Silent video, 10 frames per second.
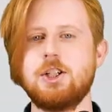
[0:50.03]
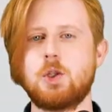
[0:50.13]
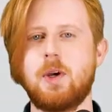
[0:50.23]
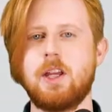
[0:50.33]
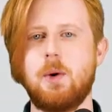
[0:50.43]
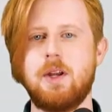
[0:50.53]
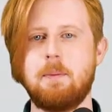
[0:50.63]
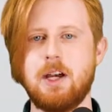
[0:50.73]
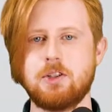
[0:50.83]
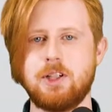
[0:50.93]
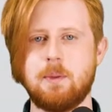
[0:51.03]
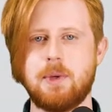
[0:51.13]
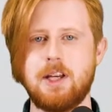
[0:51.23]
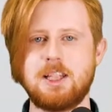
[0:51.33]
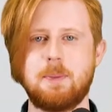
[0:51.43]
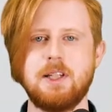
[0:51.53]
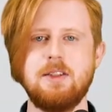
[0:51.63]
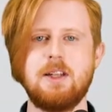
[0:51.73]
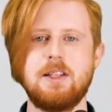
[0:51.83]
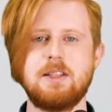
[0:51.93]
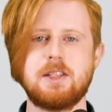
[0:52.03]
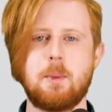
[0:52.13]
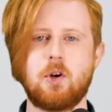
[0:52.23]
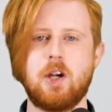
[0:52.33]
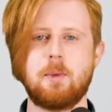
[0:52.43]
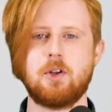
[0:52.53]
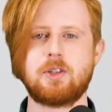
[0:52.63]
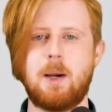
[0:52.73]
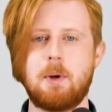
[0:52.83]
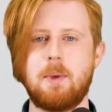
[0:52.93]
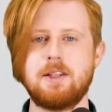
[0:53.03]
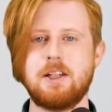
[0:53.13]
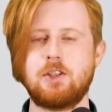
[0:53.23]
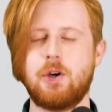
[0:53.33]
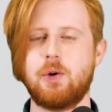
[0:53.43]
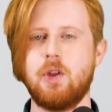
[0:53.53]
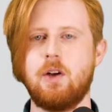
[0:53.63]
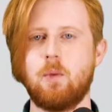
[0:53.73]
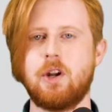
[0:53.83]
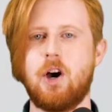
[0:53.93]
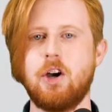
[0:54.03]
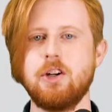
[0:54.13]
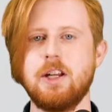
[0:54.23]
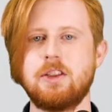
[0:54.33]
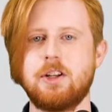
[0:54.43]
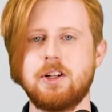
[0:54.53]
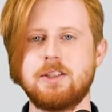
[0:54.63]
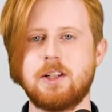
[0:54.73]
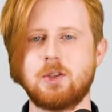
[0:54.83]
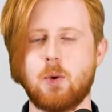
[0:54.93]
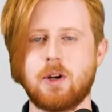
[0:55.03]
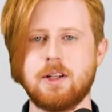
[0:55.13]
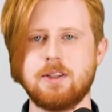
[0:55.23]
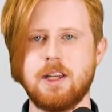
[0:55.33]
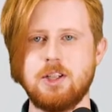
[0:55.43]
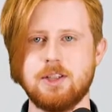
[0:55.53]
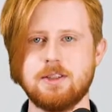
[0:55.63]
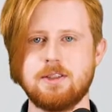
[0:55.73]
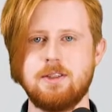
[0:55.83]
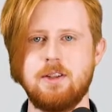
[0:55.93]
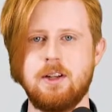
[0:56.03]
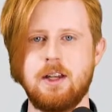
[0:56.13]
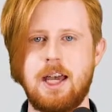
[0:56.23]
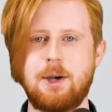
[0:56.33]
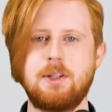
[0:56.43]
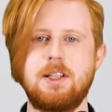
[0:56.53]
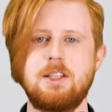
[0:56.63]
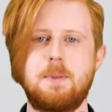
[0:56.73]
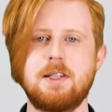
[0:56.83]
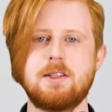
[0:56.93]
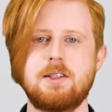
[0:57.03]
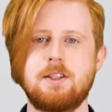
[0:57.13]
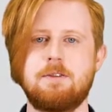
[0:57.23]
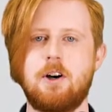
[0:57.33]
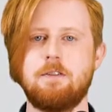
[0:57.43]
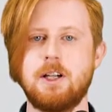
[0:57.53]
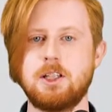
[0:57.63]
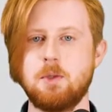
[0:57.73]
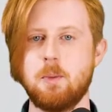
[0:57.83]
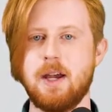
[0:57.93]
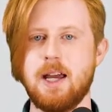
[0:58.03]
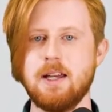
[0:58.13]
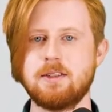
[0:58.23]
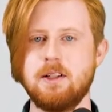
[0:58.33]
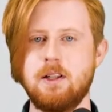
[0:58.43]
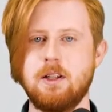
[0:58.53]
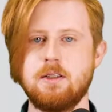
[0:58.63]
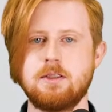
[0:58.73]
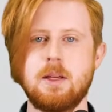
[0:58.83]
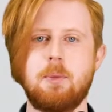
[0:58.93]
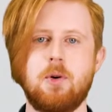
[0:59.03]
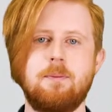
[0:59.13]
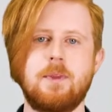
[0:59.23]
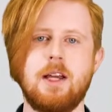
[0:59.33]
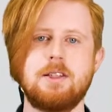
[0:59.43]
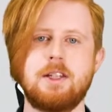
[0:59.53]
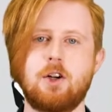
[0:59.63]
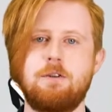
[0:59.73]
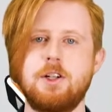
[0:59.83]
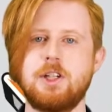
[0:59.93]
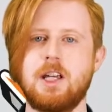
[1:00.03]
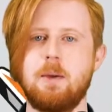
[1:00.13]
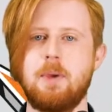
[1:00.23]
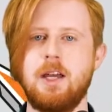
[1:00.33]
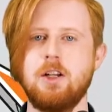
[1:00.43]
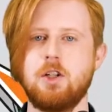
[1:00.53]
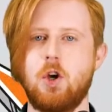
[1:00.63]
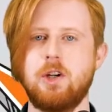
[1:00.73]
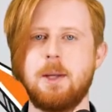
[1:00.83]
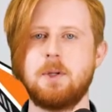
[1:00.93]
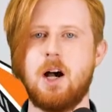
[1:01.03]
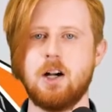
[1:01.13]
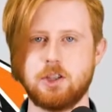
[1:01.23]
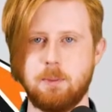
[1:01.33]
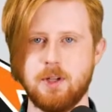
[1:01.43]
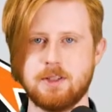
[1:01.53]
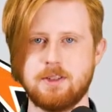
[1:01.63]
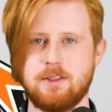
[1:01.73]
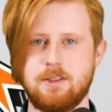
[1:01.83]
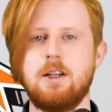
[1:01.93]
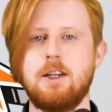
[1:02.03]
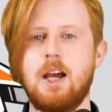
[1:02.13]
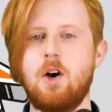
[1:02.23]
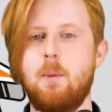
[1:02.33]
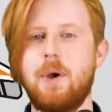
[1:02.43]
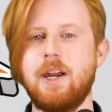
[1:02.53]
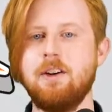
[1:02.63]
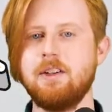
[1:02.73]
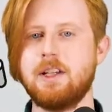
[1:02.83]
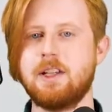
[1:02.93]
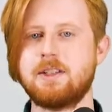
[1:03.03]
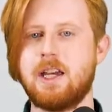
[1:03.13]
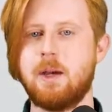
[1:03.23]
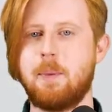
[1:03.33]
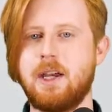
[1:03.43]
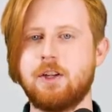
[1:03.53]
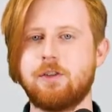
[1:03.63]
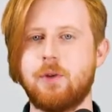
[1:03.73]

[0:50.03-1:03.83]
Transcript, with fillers: to Twilio and MailChimp, it's believed that these cyber criminals compromised a total of one hundred thirty-six organizations. How did these businesses fall victim, you might ask? Simple, a single phishing campaign codenamed Octopus. Now, apparently this campaign has